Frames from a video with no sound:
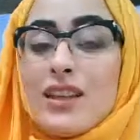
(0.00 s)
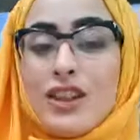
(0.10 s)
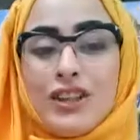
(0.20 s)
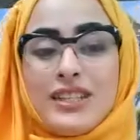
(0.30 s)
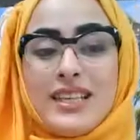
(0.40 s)

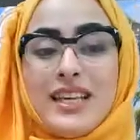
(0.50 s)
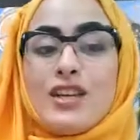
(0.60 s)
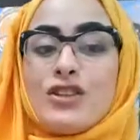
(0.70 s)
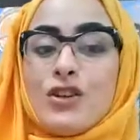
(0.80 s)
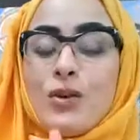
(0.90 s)
30.
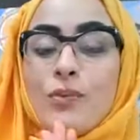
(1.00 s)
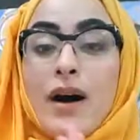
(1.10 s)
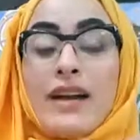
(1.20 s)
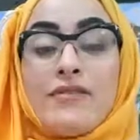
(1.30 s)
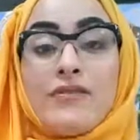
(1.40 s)
So
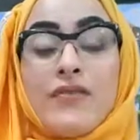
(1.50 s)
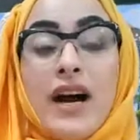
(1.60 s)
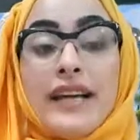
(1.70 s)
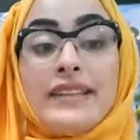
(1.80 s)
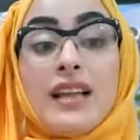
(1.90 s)
my
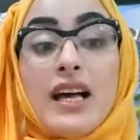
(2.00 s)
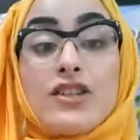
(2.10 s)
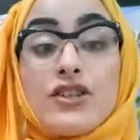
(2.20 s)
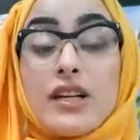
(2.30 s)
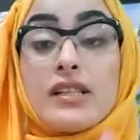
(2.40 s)
final
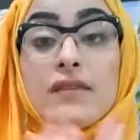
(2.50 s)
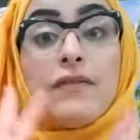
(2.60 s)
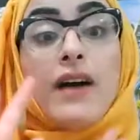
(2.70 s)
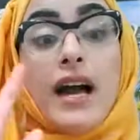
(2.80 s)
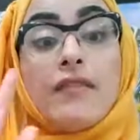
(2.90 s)
answer is
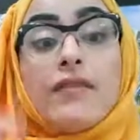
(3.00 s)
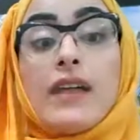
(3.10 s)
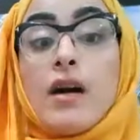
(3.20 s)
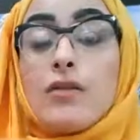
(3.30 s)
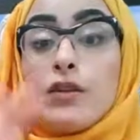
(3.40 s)

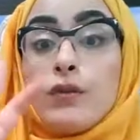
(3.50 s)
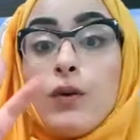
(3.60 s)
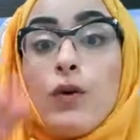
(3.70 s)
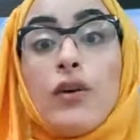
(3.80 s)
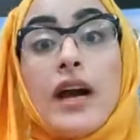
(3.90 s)

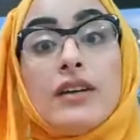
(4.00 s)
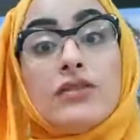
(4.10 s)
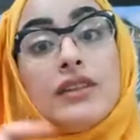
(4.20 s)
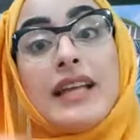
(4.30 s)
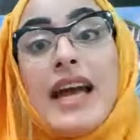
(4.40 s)

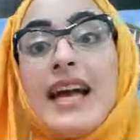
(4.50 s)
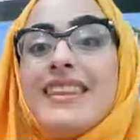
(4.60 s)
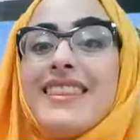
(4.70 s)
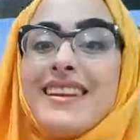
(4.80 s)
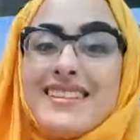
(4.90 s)

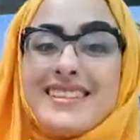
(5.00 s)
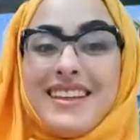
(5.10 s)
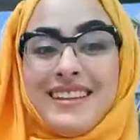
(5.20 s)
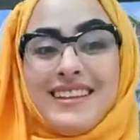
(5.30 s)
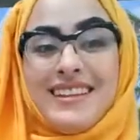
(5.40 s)
5,430.
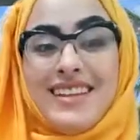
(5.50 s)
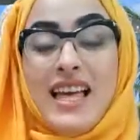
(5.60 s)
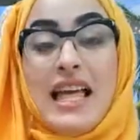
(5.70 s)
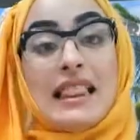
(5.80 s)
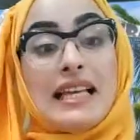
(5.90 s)

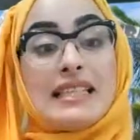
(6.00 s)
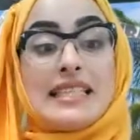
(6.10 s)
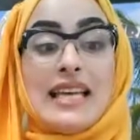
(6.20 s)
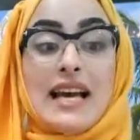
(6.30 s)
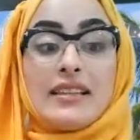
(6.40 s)
Let's
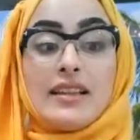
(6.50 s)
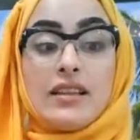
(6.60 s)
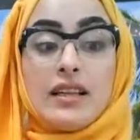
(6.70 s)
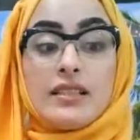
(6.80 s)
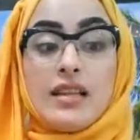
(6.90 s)
see another
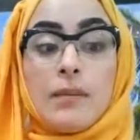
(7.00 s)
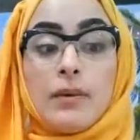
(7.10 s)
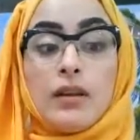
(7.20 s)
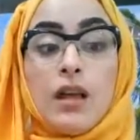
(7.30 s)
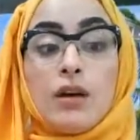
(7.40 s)

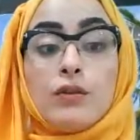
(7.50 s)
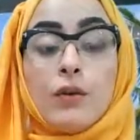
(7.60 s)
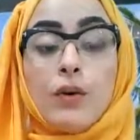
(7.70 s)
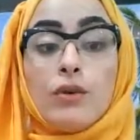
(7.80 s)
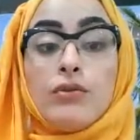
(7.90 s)
example
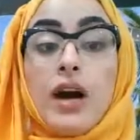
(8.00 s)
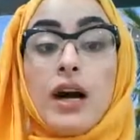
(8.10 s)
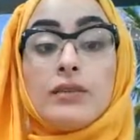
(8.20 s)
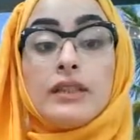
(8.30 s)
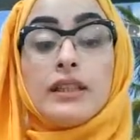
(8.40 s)
for
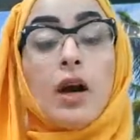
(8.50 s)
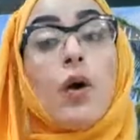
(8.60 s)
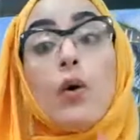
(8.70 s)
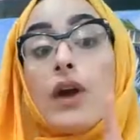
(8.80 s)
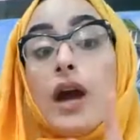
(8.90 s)
rounding,
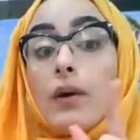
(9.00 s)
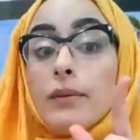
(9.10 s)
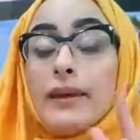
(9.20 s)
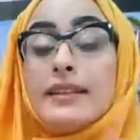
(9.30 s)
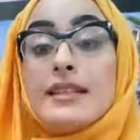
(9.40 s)
or I will
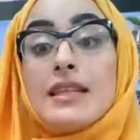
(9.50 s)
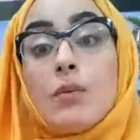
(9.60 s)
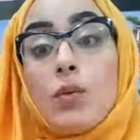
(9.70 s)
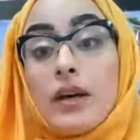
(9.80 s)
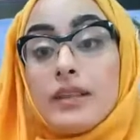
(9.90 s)
make the
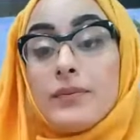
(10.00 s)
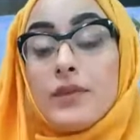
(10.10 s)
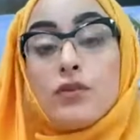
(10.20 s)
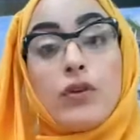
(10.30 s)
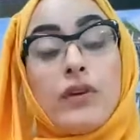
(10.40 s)
same one
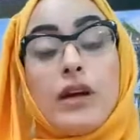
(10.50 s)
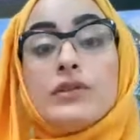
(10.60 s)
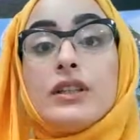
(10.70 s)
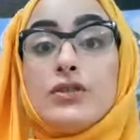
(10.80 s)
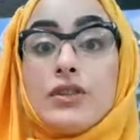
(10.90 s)
for
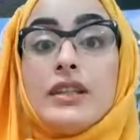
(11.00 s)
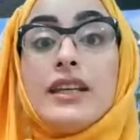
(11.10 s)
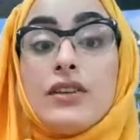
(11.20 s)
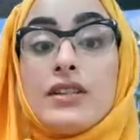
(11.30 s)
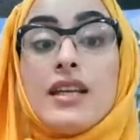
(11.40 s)
rounding to the
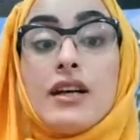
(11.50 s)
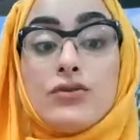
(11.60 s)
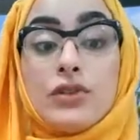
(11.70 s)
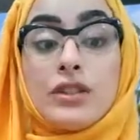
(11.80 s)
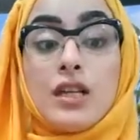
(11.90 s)
nearest
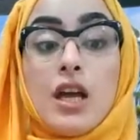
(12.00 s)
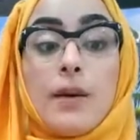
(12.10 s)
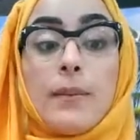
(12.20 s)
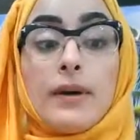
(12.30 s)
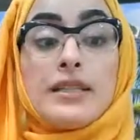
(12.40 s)
hundred,
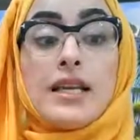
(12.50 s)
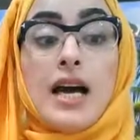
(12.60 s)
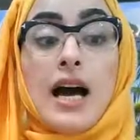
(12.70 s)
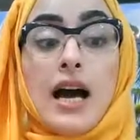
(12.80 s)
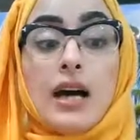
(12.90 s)
but
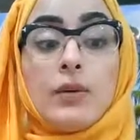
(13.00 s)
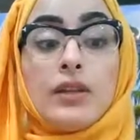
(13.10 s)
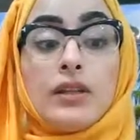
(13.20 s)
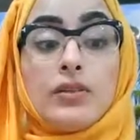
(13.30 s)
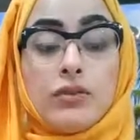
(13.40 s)
I
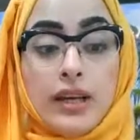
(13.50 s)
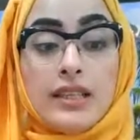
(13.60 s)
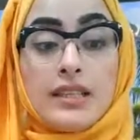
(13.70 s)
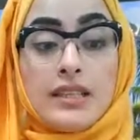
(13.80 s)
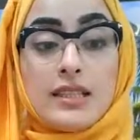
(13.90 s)
will
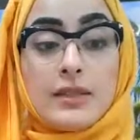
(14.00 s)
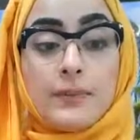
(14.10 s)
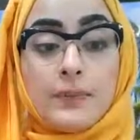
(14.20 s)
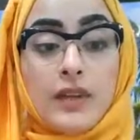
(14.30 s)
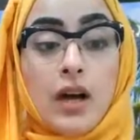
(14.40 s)
erase it
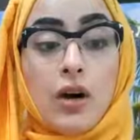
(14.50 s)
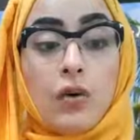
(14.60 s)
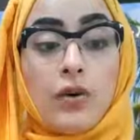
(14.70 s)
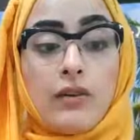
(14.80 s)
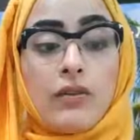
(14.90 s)

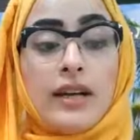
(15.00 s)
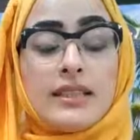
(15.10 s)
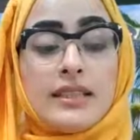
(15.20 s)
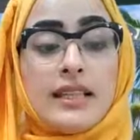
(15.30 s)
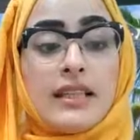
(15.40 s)
or I write
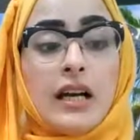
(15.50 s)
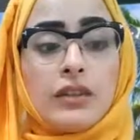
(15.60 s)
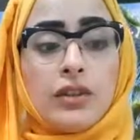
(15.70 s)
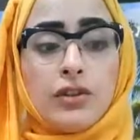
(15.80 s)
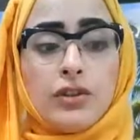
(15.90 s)
in
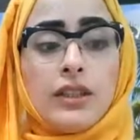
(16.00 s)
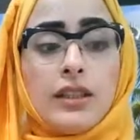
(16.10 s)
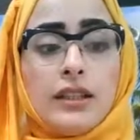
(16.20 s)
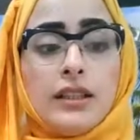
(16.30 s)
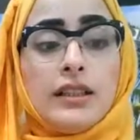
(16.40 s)
another
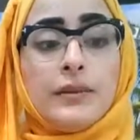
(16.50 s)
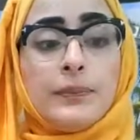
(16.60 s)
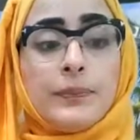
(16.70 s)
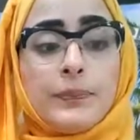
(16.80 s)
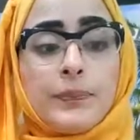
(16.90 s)
color.
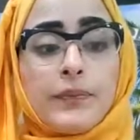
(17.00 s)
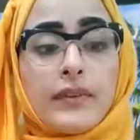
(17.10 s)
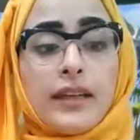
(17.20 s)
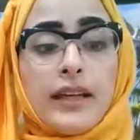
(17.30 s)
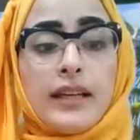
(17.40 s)

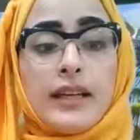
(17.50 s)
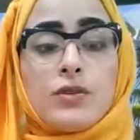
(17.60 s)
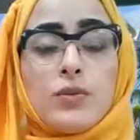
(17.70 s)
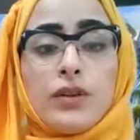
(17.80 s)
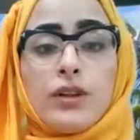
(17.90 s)
It
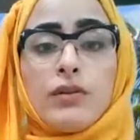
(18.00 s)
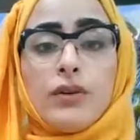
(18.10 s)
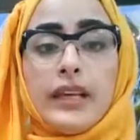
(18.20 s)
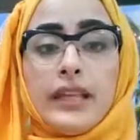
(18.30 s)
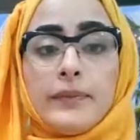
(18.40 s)
is with the
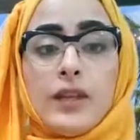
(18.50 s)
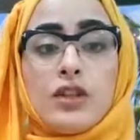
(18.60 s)
green.